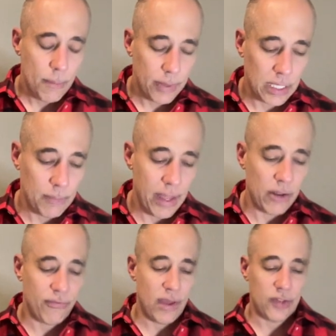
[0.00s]
but can
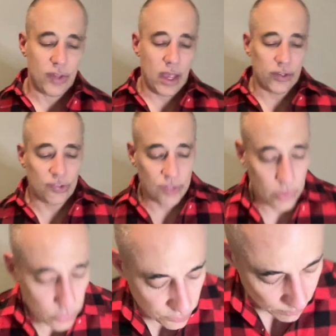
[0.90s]
manifest as
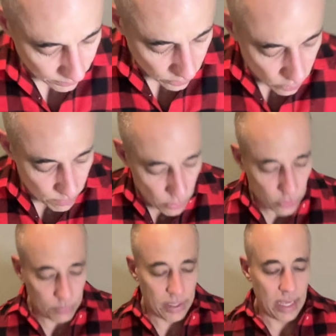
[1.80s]
stereotypical
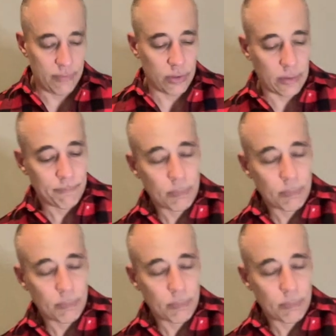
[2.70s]
motor behavior.